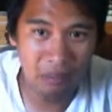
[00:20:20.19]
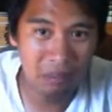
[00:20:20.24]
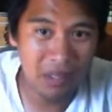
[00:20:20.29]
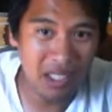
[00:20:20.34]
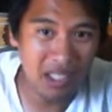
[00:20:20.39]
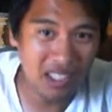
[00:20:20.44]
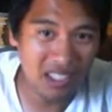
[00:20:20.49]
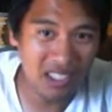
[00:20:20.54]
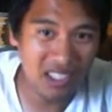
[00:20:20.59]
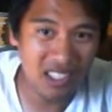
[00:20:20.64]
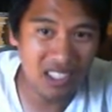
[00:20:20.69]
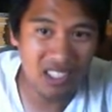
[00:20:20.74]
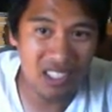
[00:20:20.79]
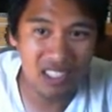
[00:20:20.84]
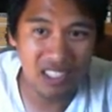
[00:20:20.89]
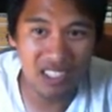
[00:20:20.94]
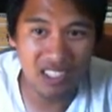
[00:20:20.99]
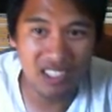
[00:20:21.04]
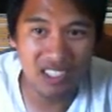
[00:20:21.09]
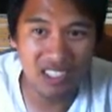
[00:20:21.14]
Mendes,
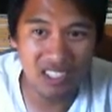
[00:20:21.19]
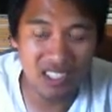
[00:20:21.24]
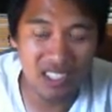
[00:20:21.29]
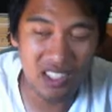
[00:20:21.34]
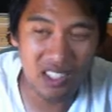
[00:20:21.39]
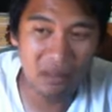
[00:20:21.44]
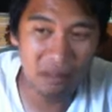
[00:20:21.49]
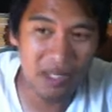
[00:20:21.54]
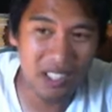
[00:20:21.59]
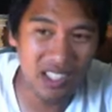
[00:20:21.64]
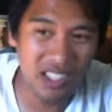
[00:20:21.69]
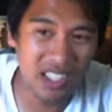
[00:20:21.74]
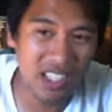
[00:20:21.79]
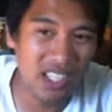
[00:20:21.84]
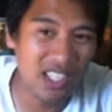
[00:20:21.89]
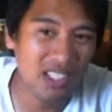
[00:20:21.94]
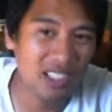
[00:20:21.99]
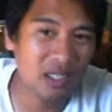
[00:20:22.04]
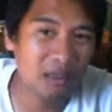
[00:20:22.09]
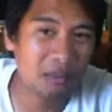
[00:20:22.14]
you know, there's a good amount of
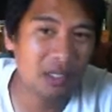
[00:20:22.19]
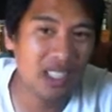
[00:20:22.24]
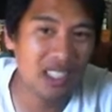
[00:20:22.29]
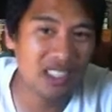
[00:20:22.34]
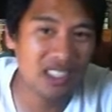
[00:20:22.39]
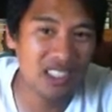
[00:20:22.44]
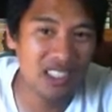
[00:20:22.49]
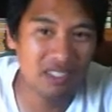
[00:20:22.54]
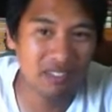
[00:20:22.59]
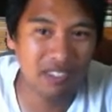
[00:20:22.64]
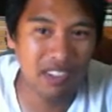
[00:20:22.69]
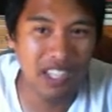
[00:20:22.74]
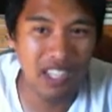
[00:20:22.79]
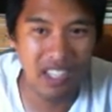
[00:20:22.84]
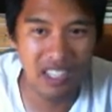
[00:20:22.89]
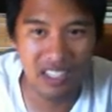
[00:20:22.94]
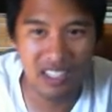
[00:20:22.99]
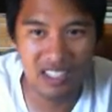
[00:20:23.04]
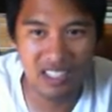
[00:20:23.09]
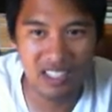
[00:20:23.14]
guys that Mendes can
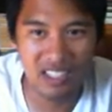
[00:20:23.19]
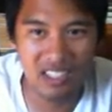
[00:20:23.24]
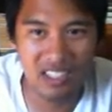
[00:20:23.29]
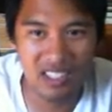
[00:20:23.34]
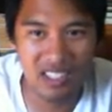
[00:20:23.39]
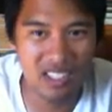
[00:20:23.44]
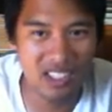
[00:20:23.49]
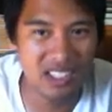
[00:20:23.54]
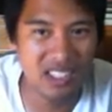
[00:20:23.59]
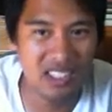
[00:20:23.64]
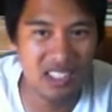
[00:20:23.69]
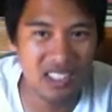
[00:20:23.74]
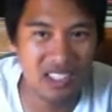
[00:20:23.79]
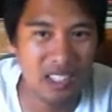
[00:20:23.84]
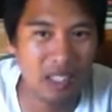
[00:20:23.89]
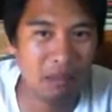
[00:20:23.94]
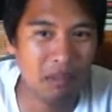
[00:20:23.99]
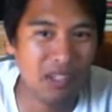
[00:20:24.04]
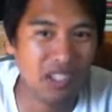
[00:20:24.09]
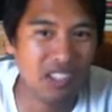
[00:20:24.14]
fight. You know, I think he's the
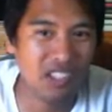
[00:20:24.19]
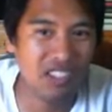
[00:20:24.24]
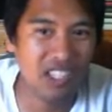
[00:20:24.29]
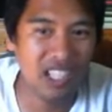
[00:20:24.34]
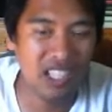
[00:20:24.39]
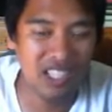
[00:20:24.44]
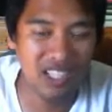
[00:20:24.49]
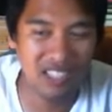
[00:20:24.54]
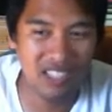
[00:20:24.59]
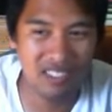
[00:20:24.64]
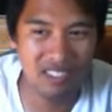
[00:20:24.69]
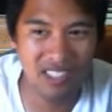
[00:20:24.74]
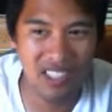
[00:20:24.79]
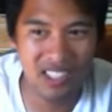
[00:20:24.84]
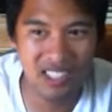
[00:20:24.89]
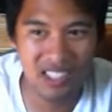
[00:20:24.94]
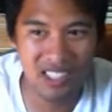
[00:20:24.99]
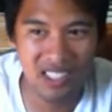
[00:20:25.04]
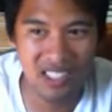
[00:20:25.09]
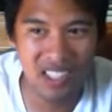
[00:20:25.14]
number two guy in the
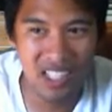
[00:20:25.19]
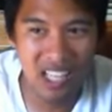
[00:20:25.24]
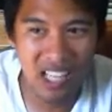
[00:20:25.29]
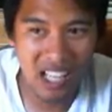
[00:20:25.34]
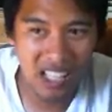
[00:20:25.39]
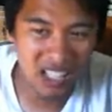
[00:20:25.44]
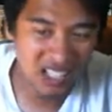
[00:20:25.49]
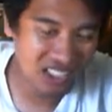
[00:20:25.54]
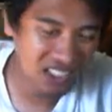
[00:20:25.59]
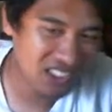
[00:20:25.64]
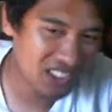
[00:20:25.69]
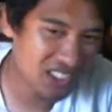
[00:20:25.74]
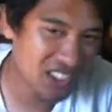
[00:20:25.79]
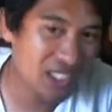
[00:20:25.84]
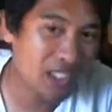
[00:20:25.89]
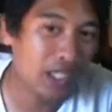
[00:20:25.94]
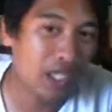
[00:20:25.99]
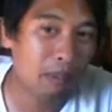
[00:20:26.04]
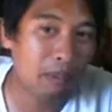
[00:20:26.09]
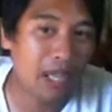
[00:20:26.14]
division. I actually
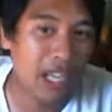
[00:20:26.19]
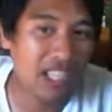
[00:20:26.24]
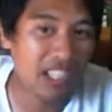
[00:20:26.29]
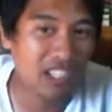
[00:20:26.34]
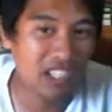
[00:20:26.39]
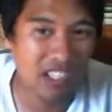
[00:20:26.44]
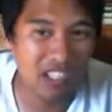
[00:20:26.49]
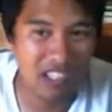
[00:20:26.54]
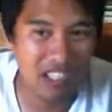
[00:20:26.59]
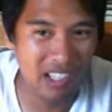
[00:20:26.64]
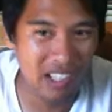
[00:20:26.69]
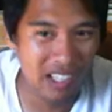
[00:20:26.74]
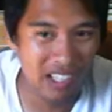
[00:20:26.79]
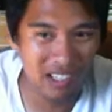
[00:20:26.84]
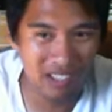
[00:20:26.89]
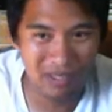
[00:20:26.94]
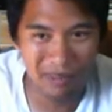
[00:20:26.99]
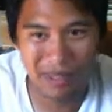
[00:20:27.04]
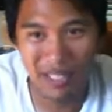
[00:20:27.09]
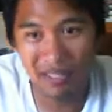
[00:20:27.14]
think like Pat
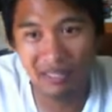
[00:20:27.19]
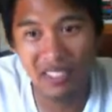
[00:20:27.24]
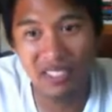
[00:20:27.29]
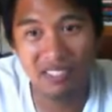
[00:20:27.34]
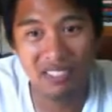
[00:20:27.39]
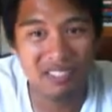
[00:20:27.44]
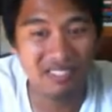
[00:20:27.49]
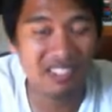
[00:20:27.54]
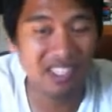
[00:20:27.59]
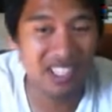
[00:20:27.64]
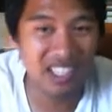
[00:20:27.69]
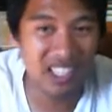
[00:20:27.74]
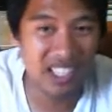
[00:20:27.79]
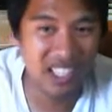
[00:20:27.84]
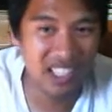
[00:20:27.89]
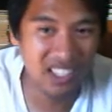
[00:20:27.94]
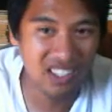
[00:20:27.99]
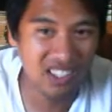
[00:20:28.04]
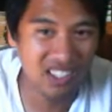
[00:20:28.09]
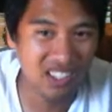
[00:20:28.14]
Curran or maybe even Frankie
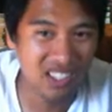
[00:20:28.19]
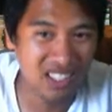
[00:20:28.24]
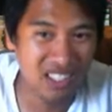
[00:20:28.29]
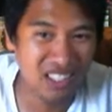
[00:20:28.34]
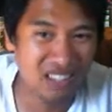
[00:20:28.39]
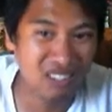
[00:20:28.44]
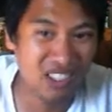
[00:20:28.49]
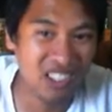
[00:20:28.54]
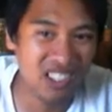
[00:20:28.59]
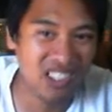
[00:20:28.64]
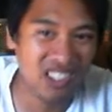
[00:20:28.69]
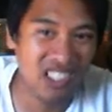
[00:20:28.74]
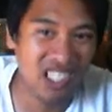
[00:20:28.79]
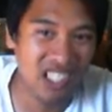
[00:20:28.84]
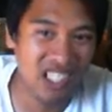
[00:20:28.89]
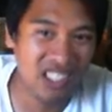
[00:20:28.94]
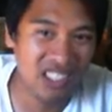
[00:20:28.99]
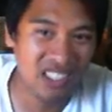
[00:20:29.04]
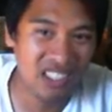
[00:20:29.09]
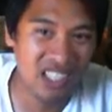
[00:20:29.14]
Edgar are the number two
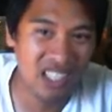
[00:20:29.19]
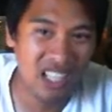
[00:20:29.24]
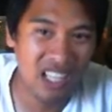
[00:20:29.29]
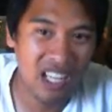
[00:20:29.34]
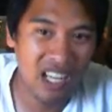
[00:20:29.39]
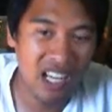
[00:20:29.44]
guys.